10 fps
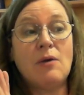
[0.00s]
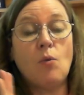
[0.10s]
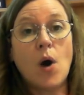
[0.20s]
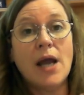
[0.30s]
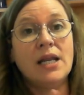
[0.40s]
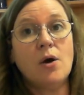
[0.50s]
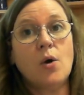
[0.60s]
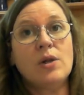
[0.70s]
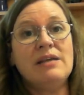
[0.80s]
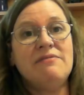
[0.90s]
one and
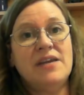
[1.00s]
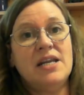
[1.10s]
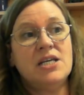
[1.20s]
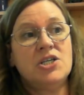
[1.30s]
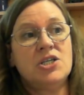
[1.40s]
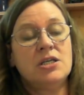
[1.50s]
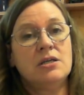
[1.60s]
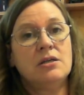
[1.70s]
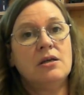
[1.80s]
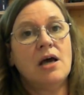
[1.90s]
only finish
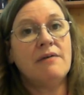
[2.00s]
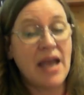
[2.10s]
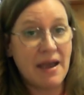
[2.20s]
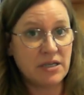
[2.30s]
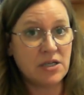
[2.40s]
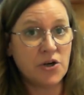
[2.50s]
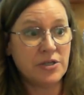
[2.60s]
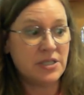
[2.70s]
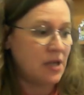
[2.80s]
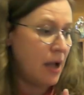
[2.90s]
of a Heaven and
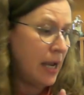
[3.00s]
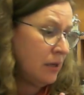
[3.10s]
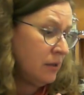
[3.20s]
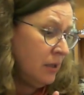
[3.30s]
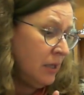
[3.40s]
Earth design.